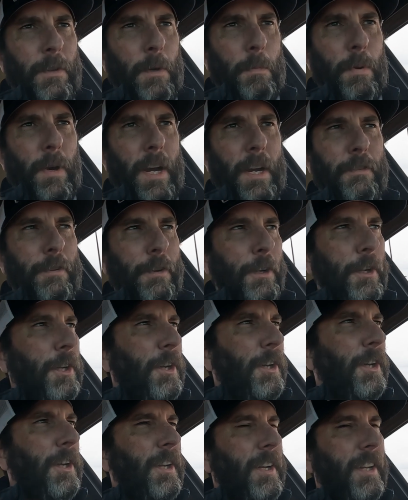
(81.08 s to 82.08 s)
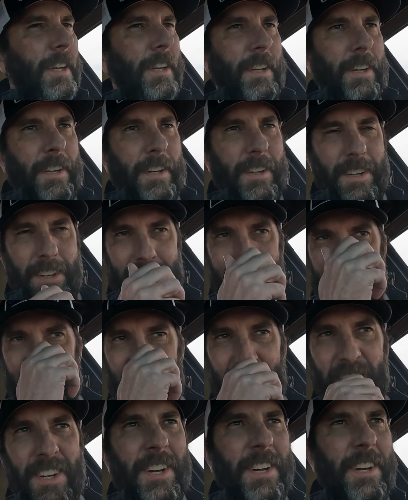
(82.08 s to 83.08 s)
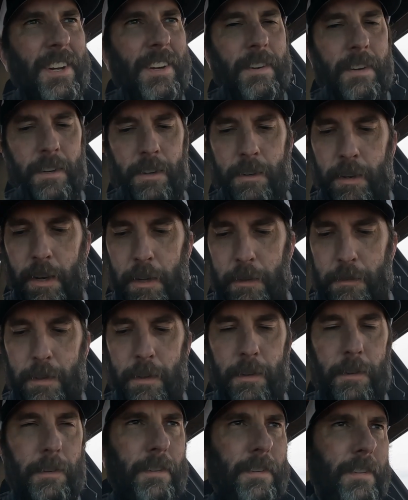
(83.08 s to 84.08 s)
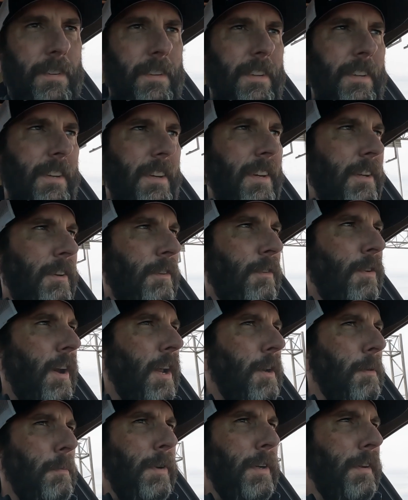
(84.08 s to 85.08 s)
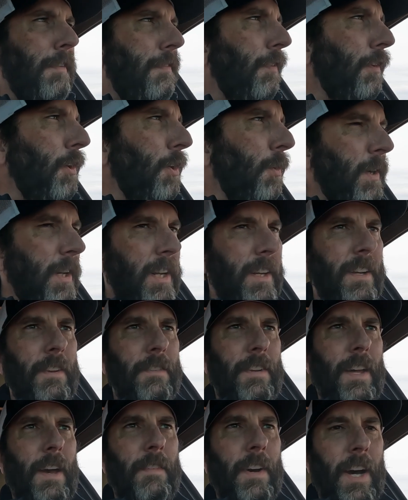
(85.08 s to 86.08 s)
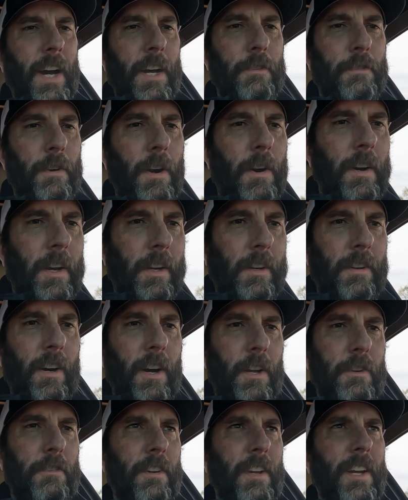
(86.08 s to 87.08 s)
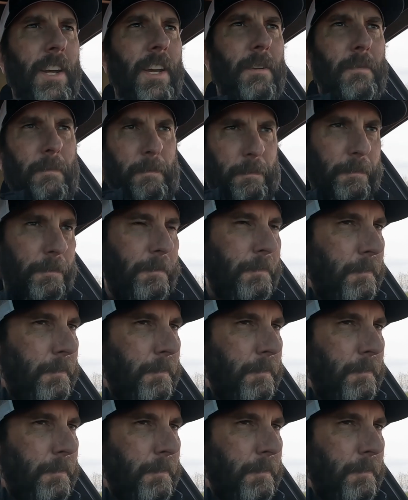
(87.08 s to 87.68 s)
So brakes are good. Clutch is incredibly fluid. It does have a hydraulic clutch in it.